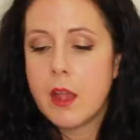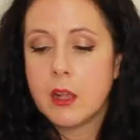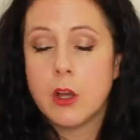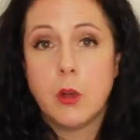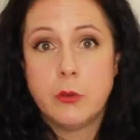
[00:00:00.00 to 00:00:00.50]

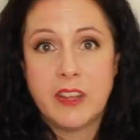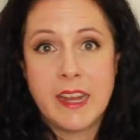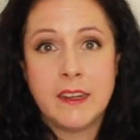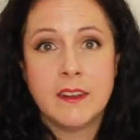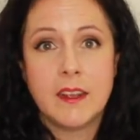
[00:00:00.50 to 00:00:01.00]

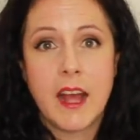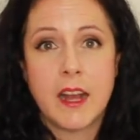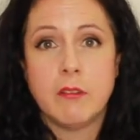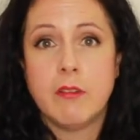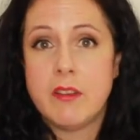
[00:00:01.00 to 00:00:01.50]
coating at
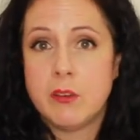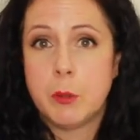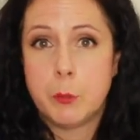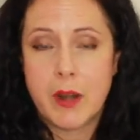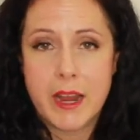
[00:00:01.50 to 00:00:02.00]
a reasonable
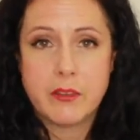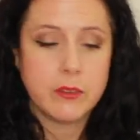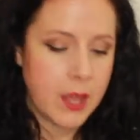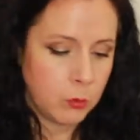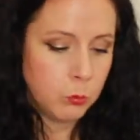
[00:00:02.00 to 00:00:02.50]
price,
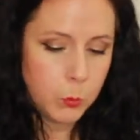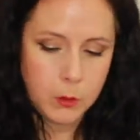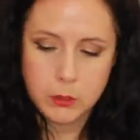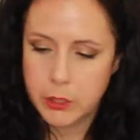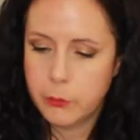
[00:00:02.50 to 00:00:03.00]
and
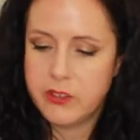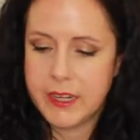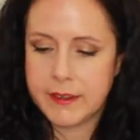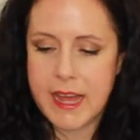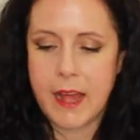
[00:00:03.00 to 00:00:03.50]
wool coating
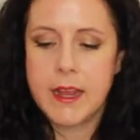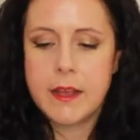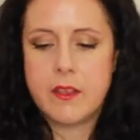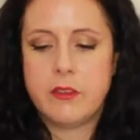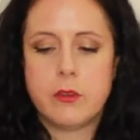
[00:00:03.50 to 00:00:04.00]
at that.
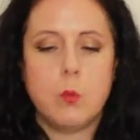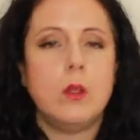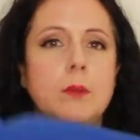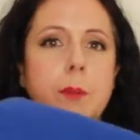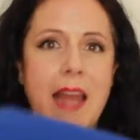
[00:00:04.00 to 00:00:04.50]
This is a
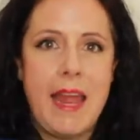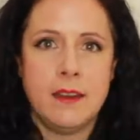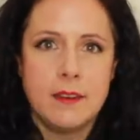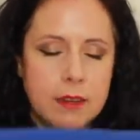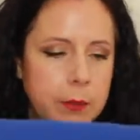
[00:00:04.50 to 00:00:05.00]
wool
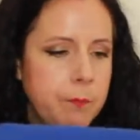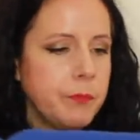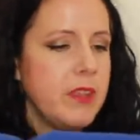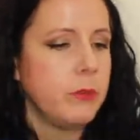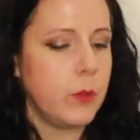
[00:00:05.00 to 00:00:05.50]
blend,
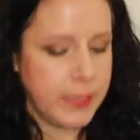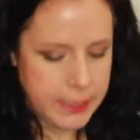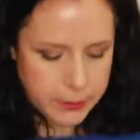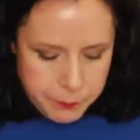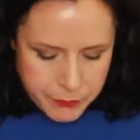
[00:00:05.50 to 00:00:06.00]
this one
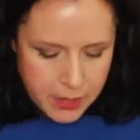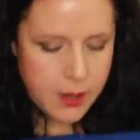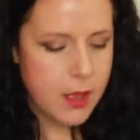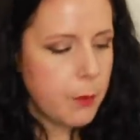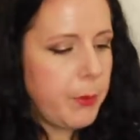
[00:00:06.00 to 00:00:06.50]
here,
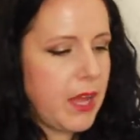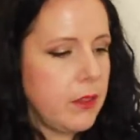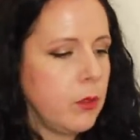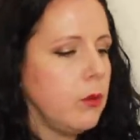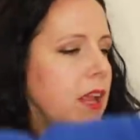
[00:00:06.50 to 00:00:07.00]
but
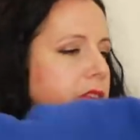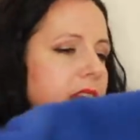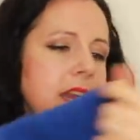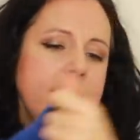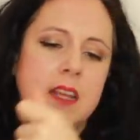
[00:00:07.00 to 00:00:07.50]
the
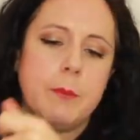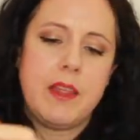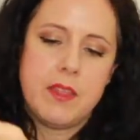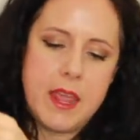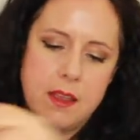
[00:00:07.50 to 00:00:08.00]
exciting thing
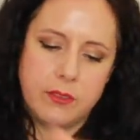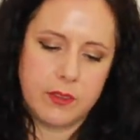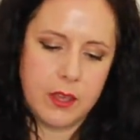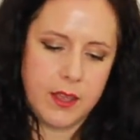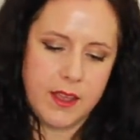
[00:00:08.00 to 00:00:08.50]
about
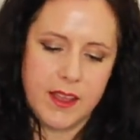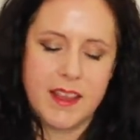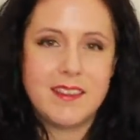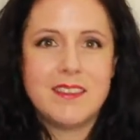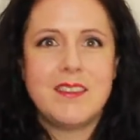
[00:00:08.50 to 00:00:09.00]
this
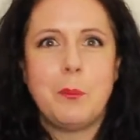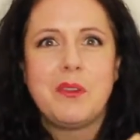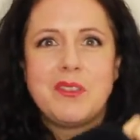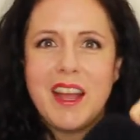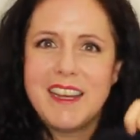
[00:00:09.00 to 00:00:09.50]
is it's
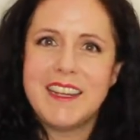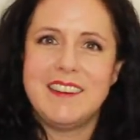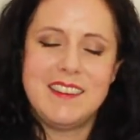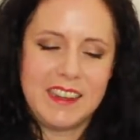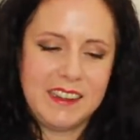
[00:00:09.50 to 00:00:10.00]
double-sided,
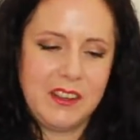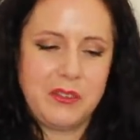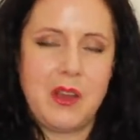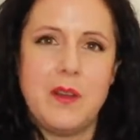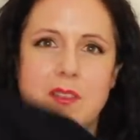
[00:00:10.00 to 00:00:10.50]

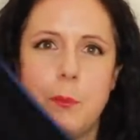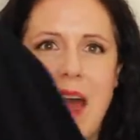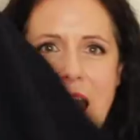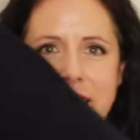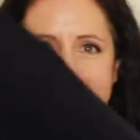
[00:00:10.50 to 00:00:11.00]
so it's
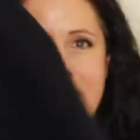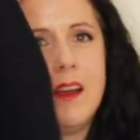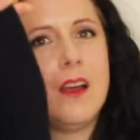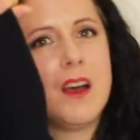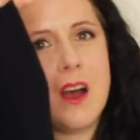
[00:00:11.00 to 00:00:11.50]
black
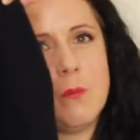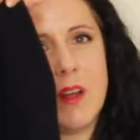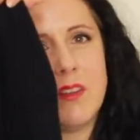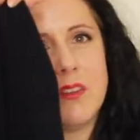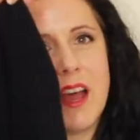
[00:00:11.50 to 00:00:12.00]
on
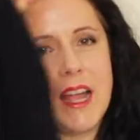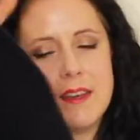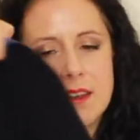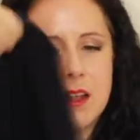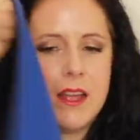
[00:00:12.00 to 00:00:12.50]
one
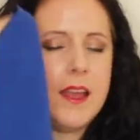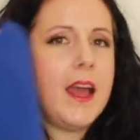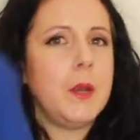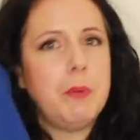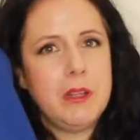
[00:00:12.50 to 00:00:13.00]
side
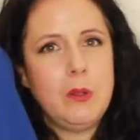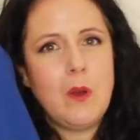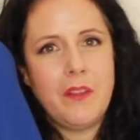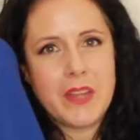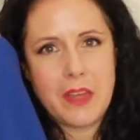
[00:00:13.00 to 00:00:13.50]
and blue
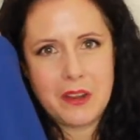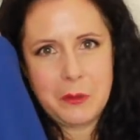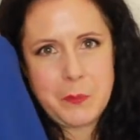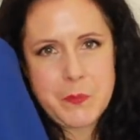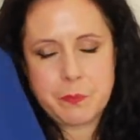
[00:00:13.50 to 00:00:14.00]
on the other.
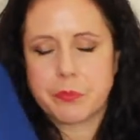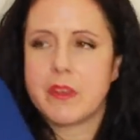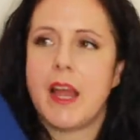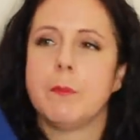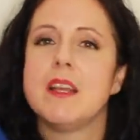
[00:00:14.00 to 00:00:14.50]

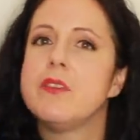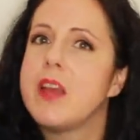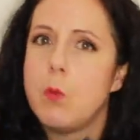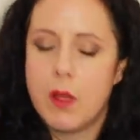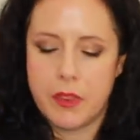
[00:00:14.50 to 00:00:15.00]
Now I'm going to
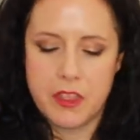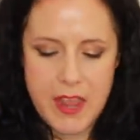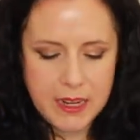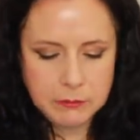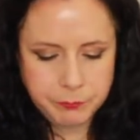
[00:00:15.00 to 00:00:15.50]
say one thing,